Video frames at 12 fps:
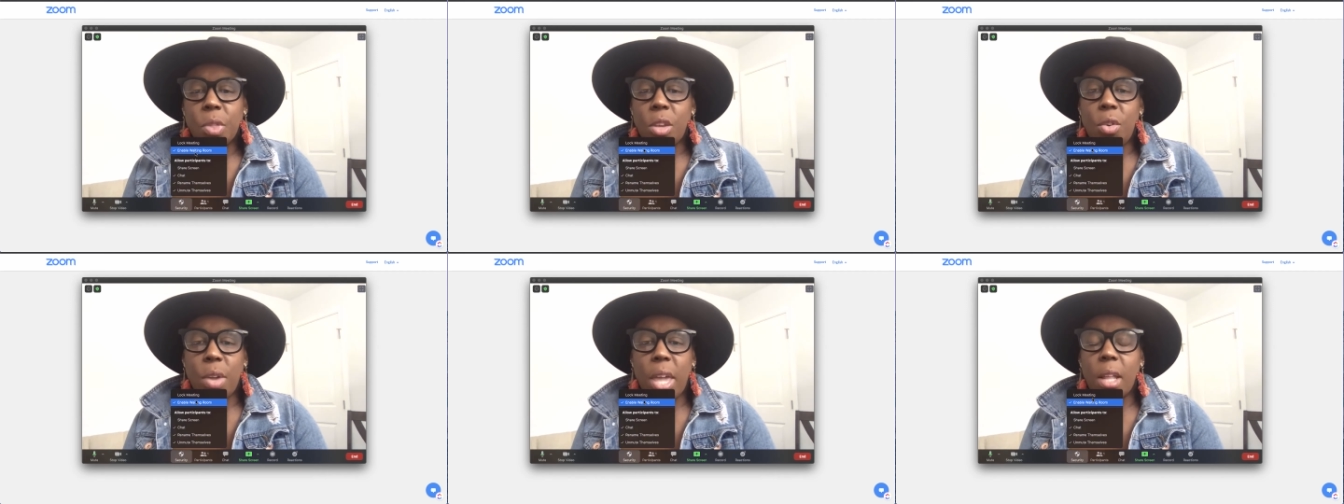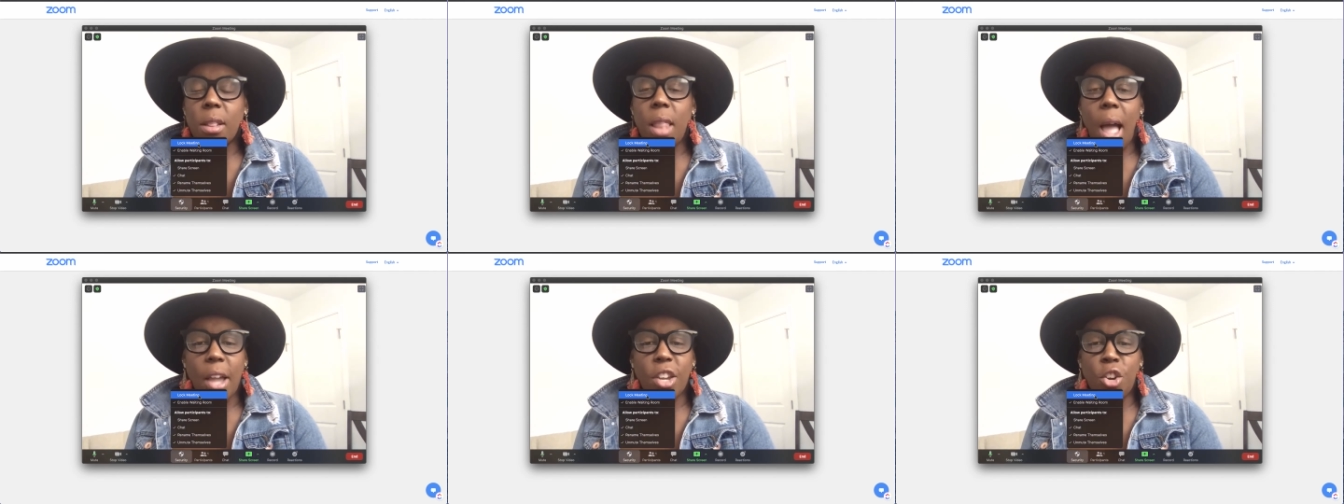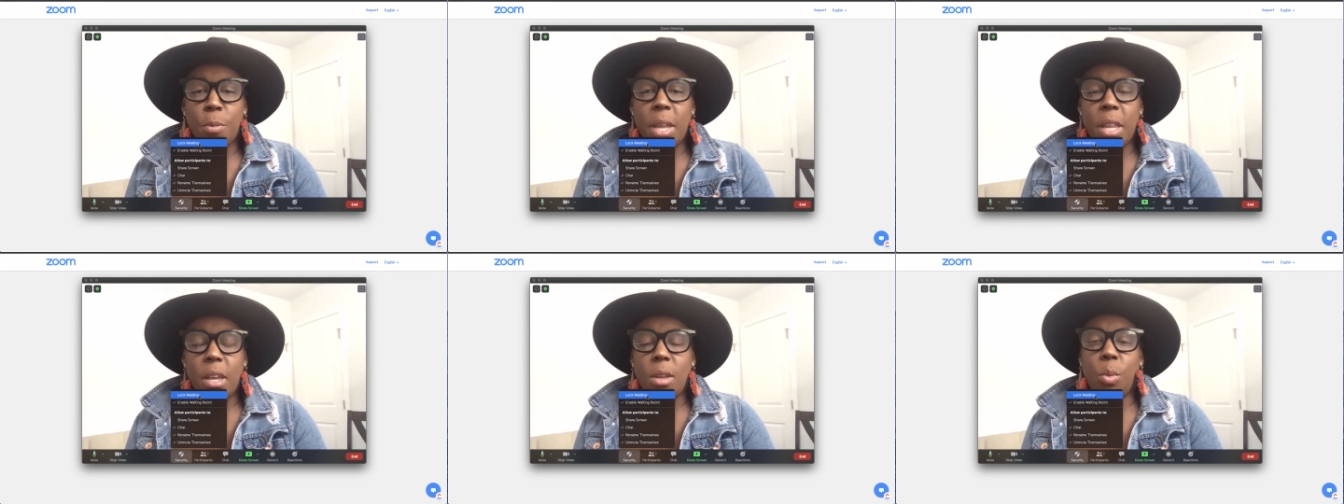You can lock your
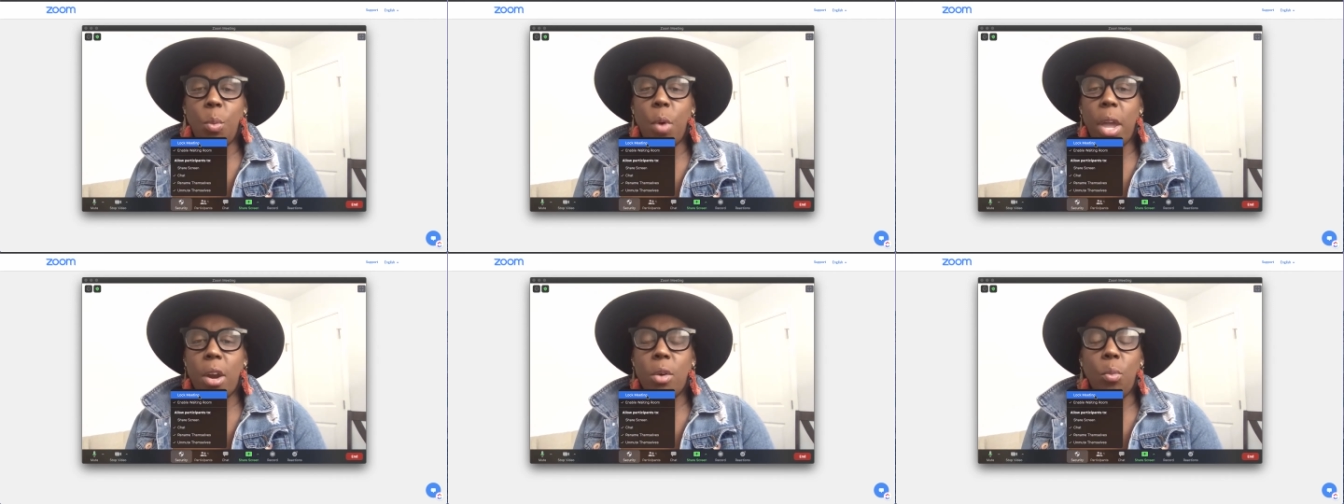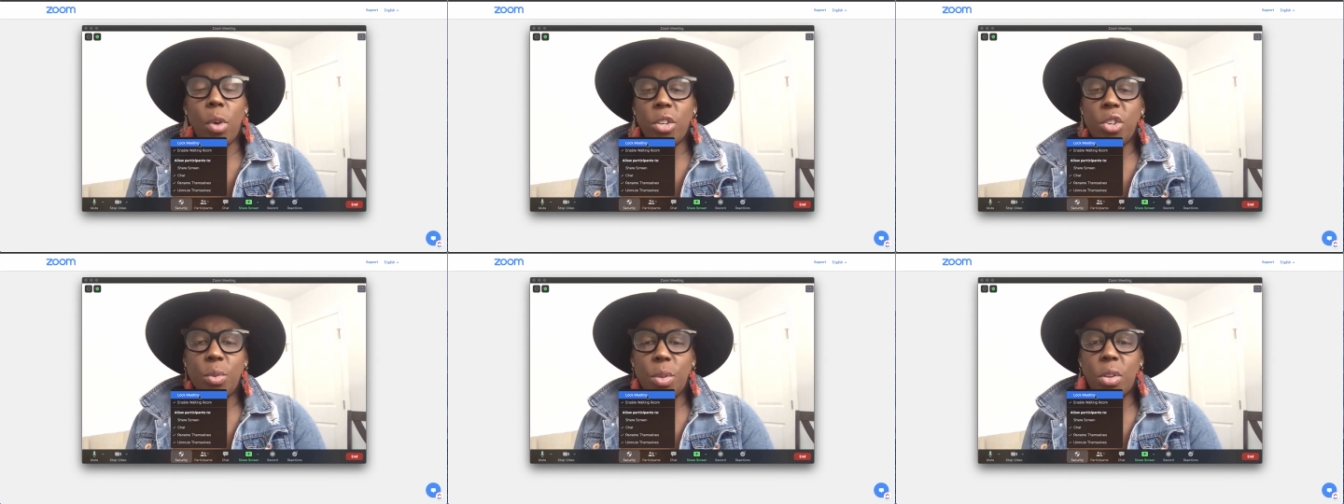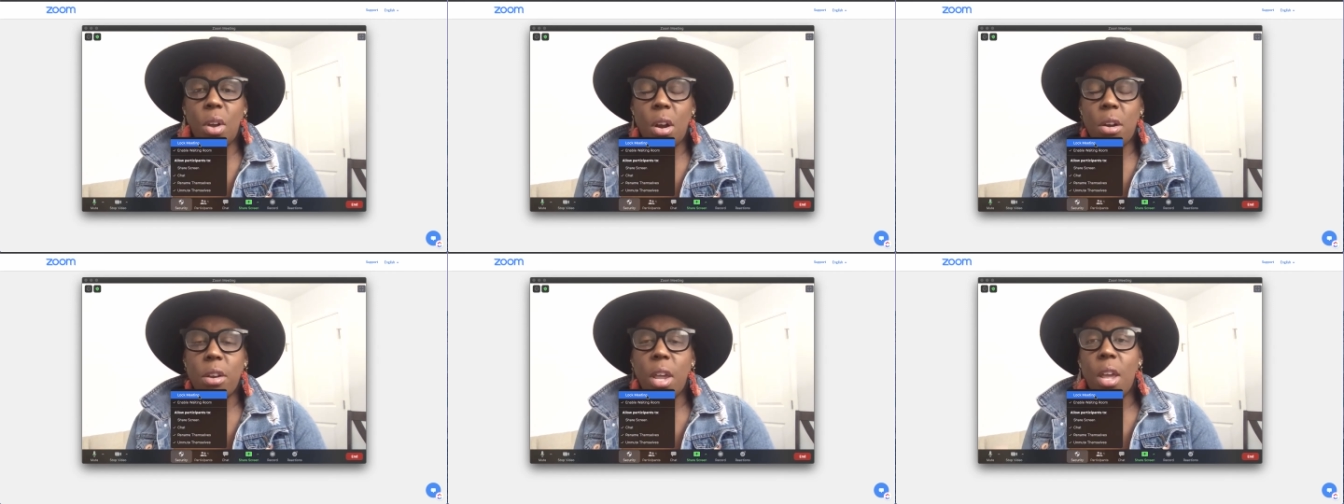meeting where once you
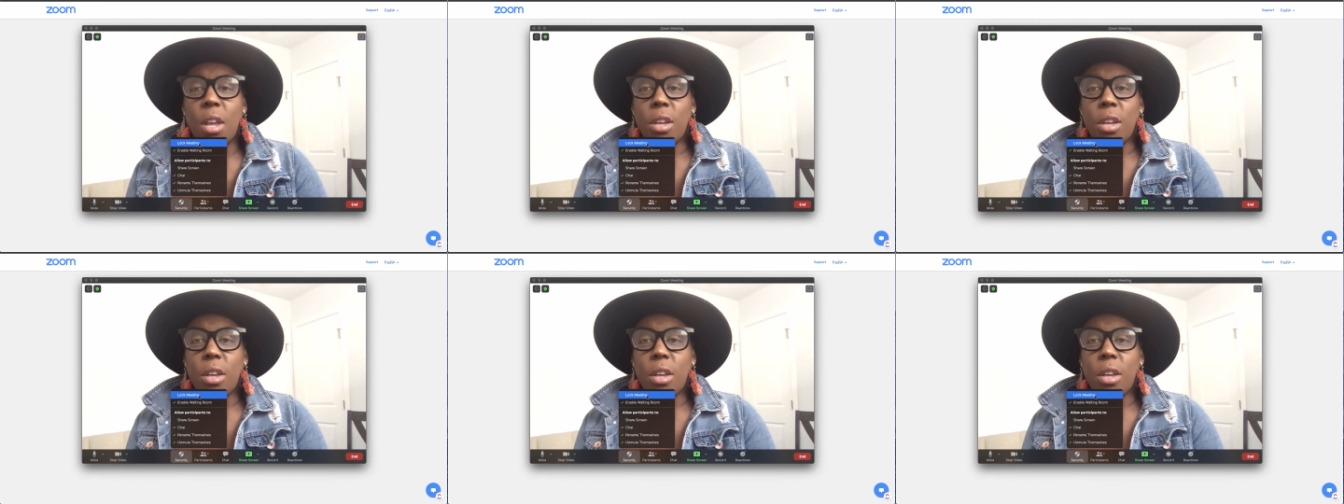start,